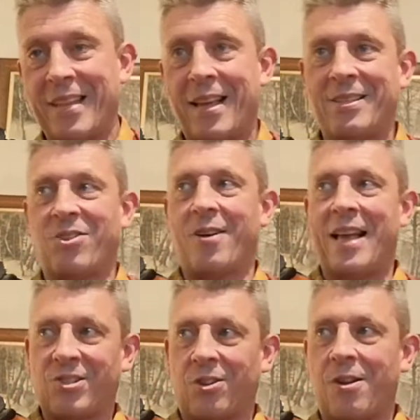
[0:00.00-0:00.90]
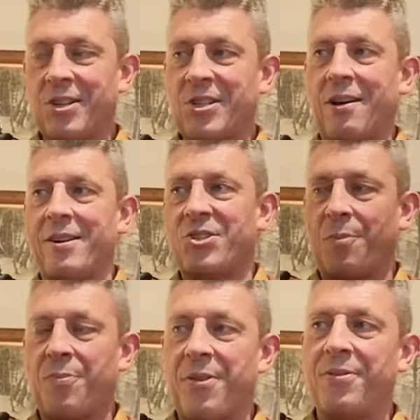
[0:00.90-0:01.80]
As long as it adds
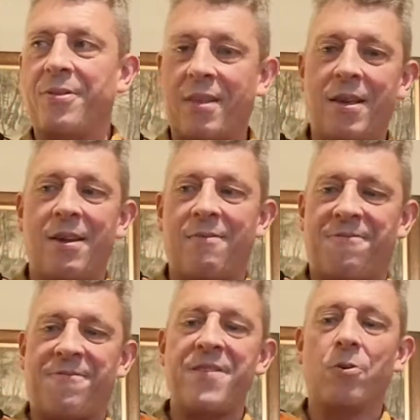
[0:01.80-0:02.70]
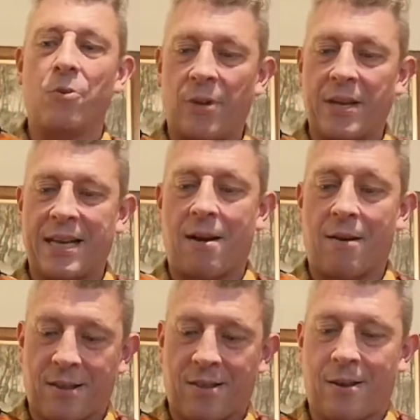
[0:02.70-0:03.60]
something to the feel and the
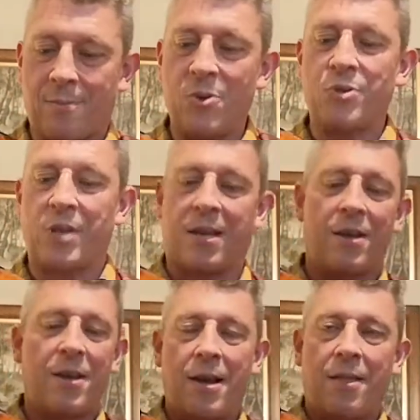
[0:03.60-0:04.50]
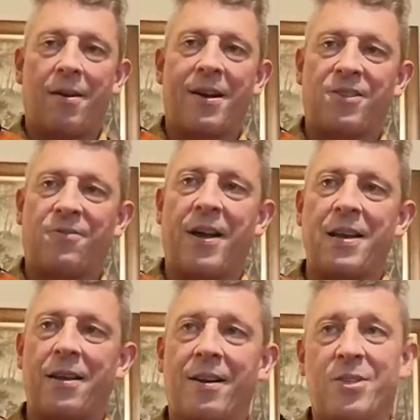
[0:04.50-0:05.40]
character of the music, that's
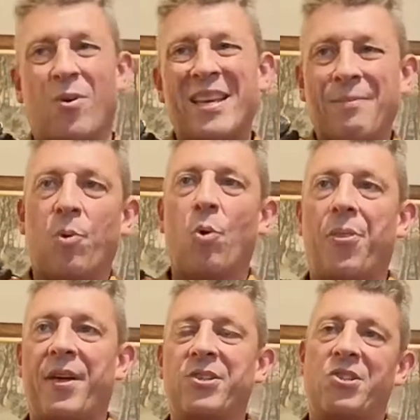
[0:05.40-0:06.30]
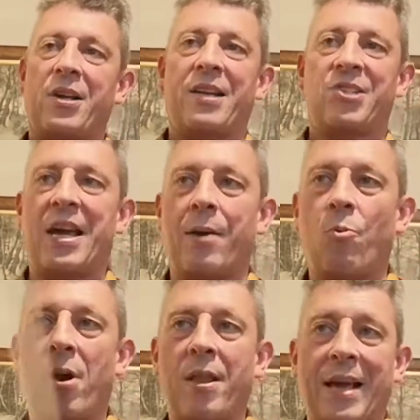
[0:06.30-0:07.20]
fine. And that's why you bow things a certain
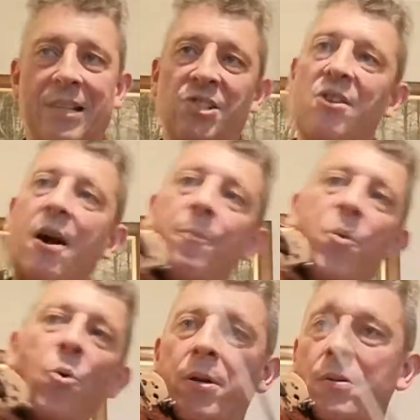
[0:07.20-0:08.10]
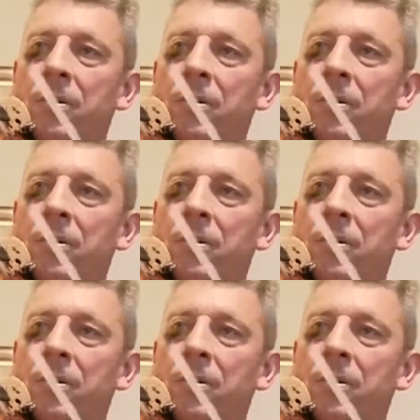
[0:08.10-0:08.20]
way, like a snap bowing.